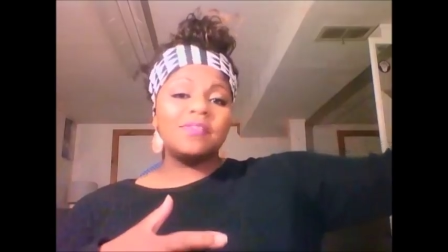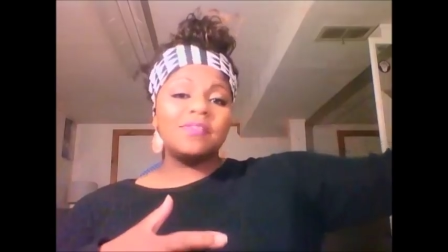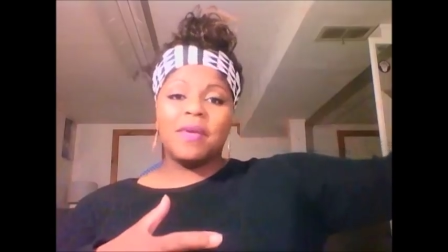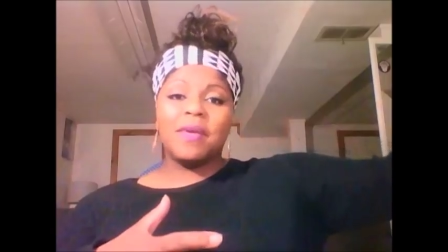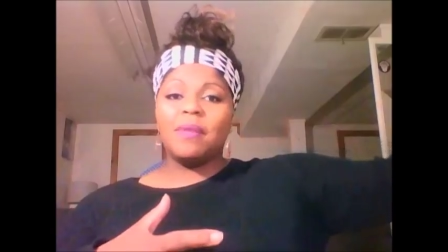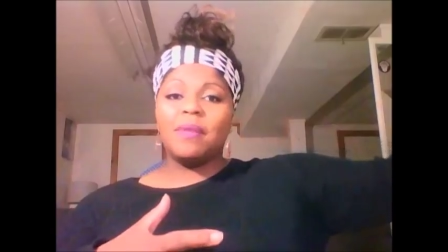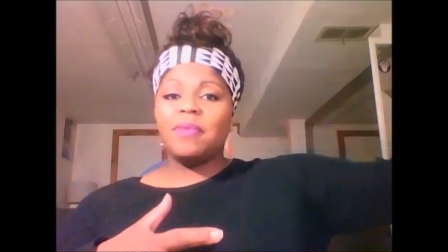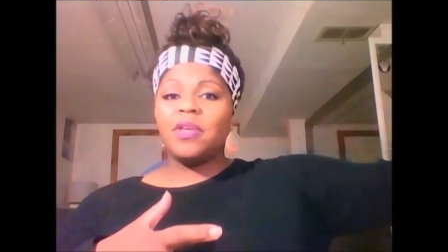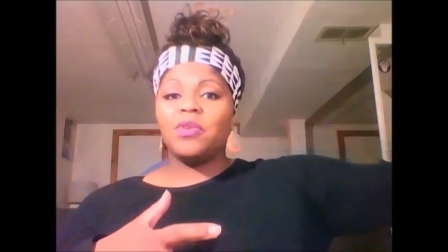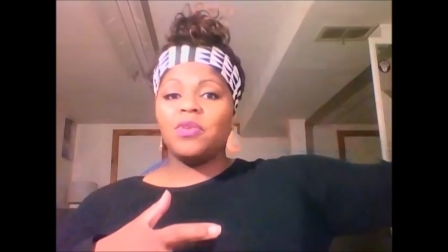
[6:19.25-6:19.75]

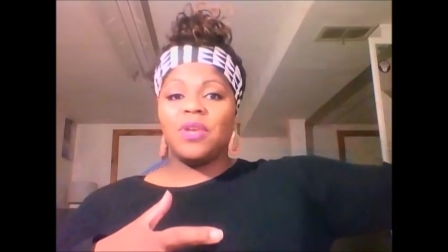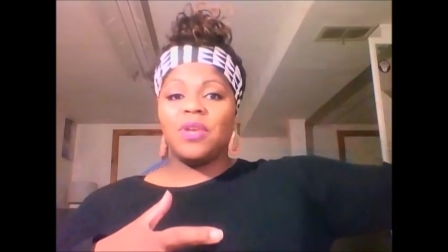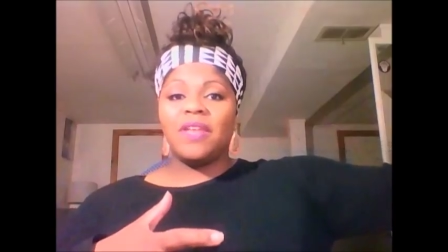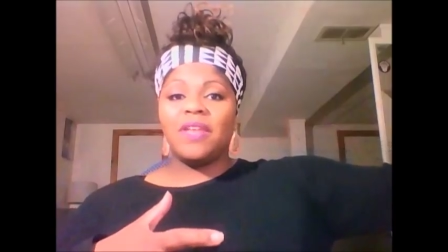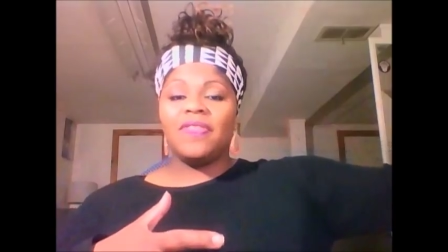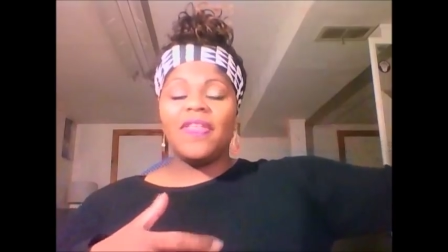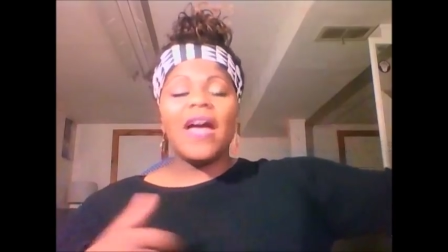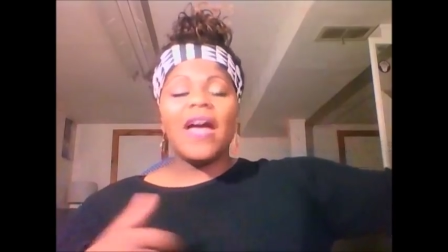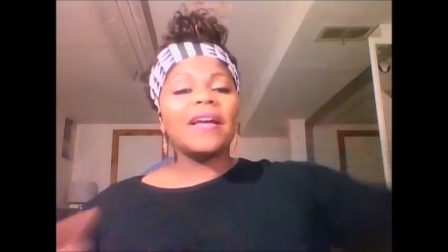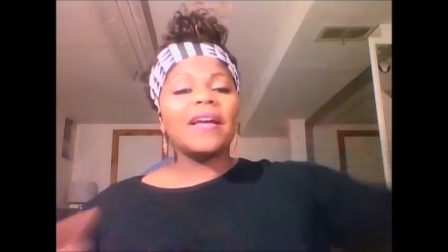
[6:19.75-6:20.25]
Maybe you
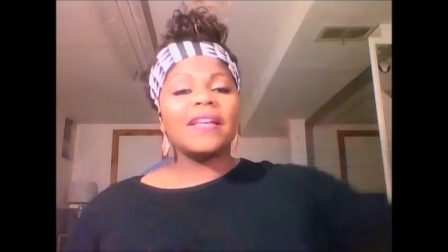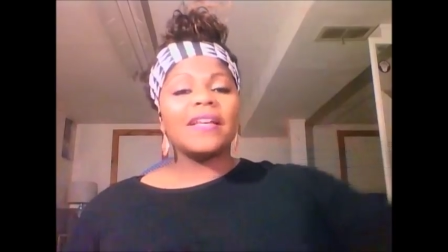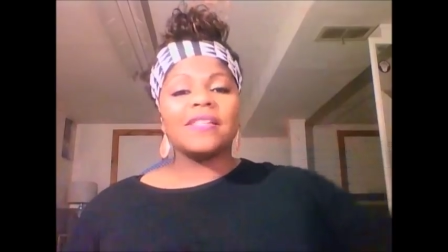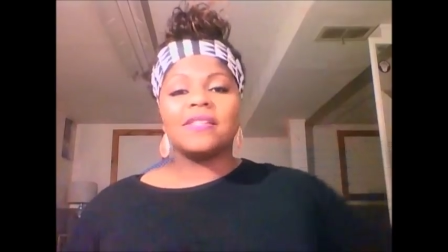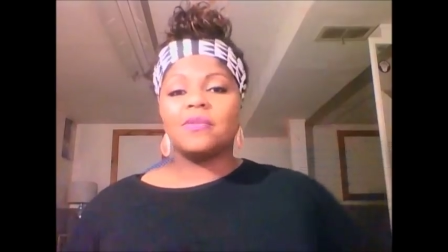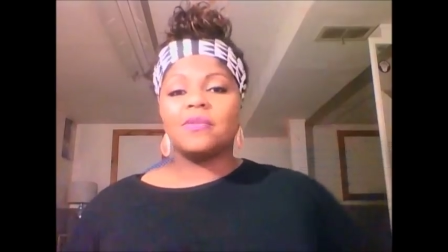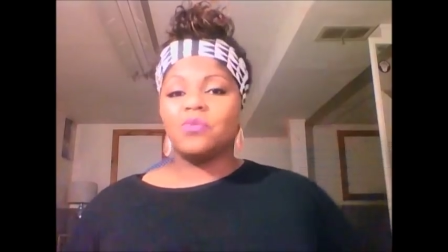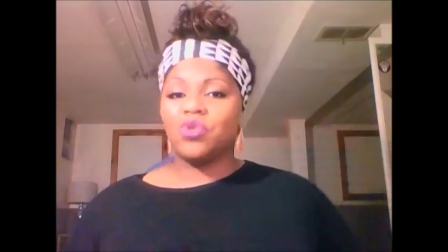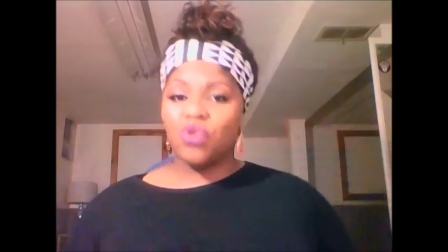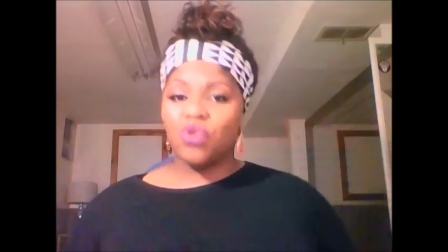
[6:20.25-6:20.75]
need that because
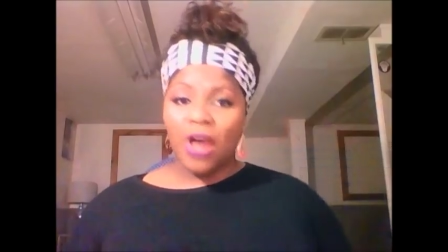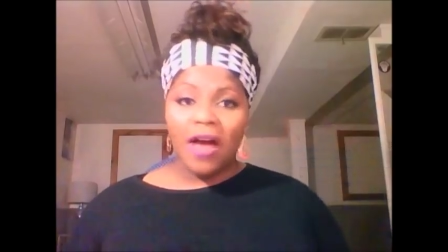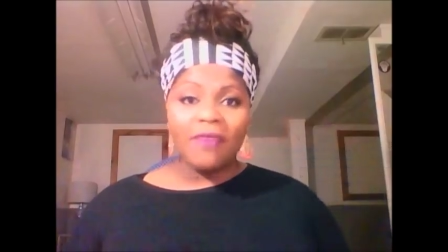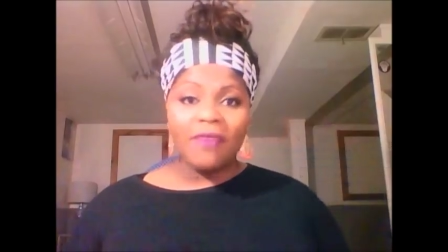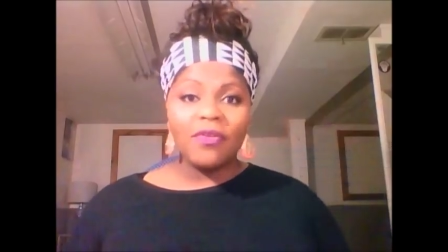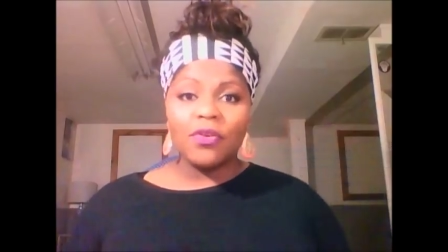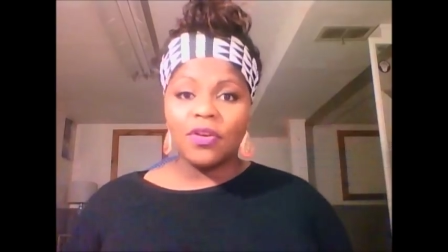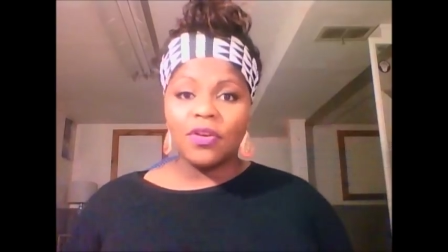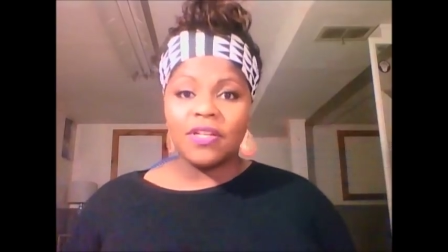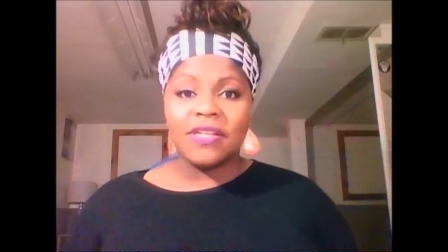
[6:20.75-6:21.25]
some
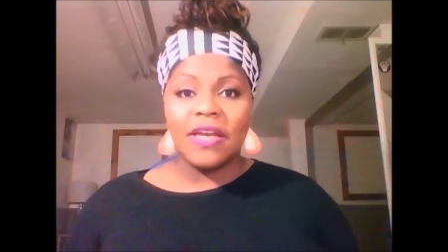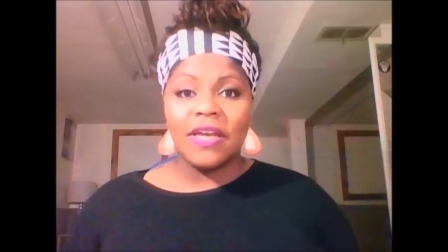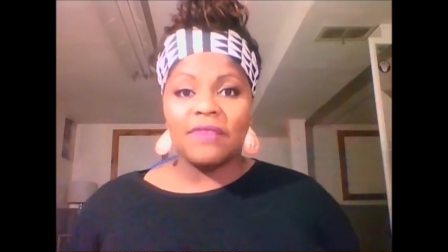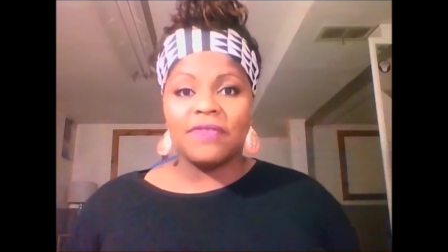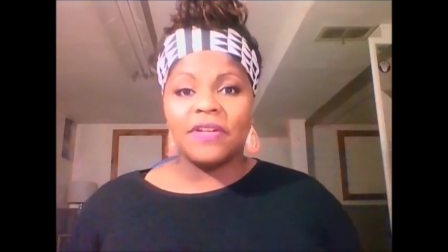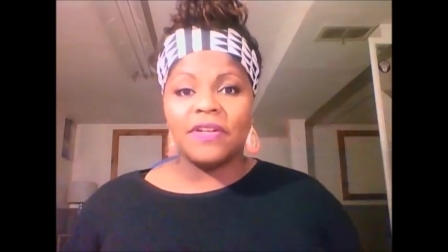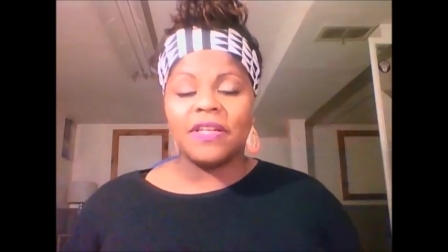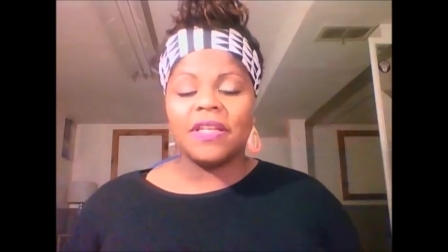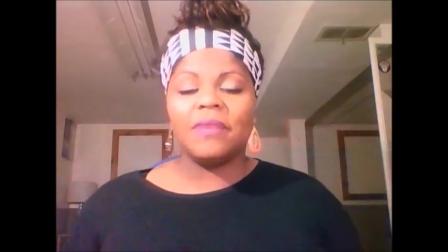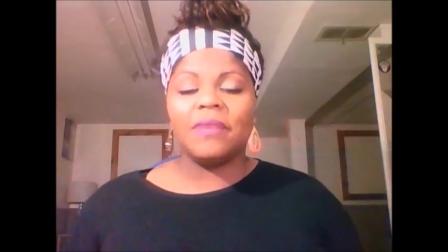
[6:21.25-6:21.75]
travel could
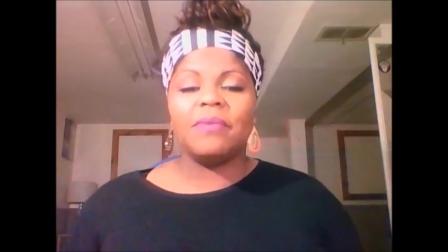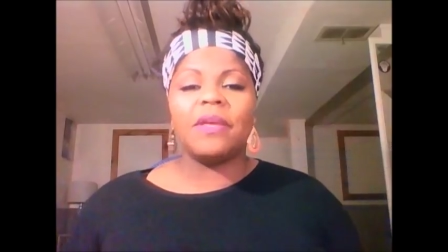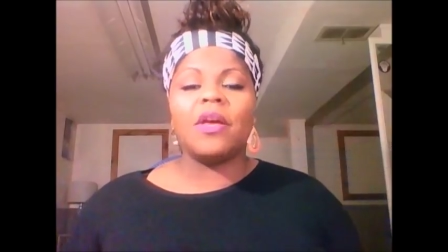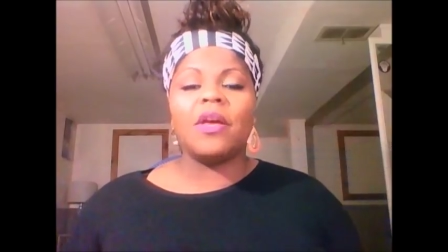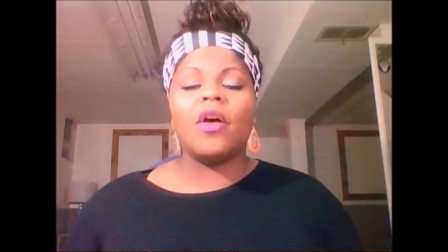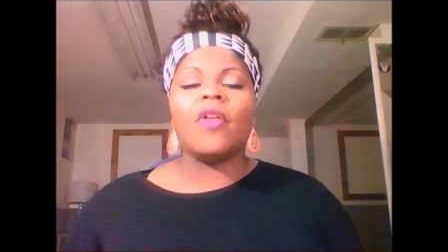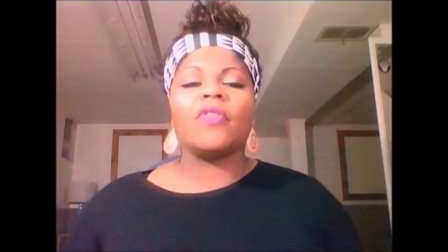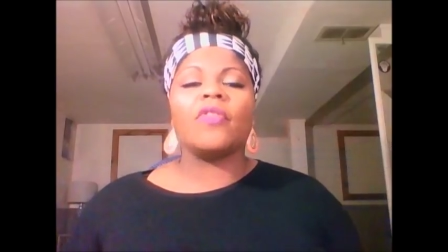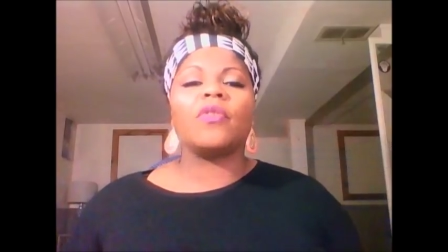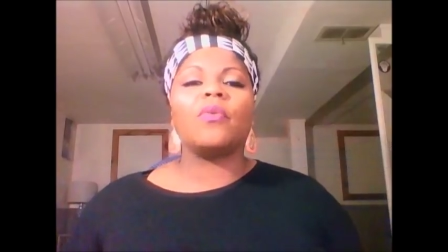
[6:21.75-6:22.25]
definitely be
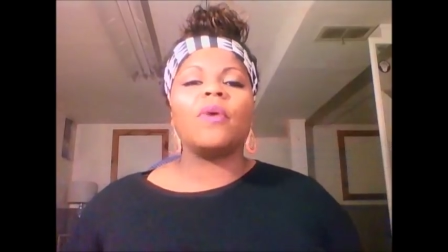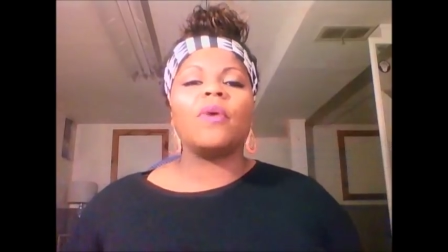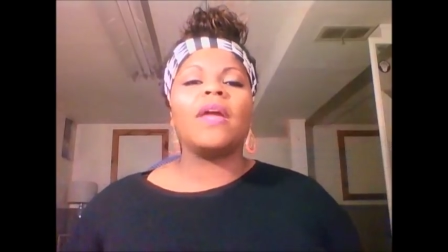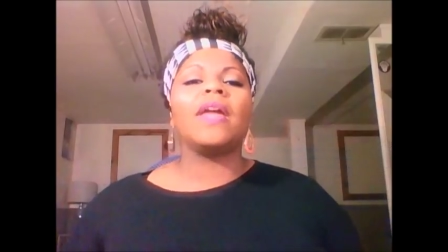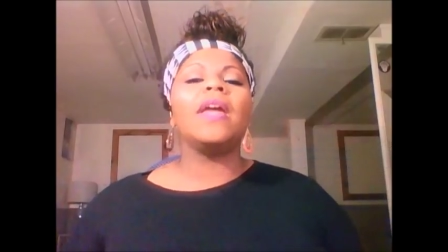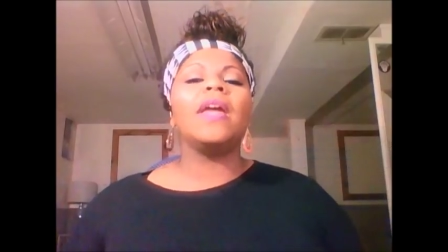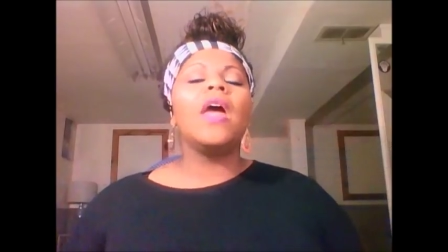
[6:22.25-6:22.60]
on the way.